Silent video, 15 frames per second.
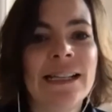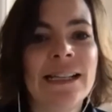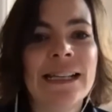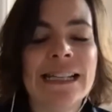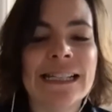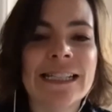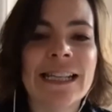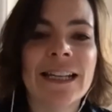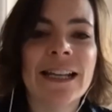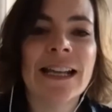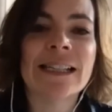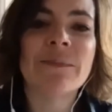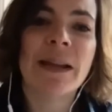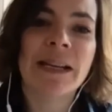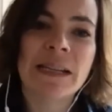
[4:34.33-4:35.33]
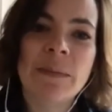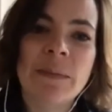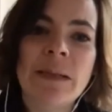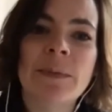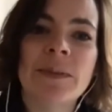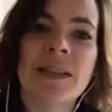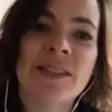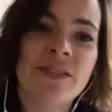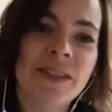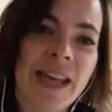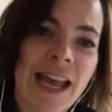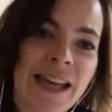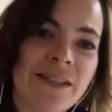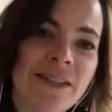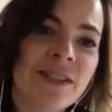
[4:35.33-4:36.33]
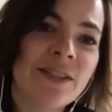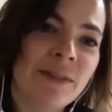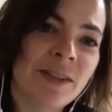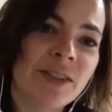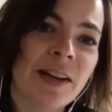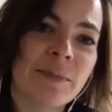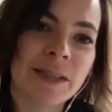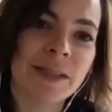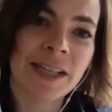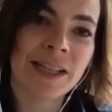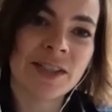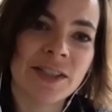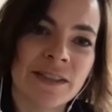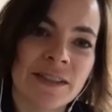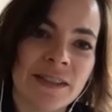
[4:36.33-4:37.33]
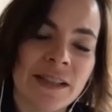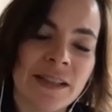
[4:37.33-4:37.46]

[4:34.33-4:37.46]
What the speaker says: is get as many people as you can to read your application.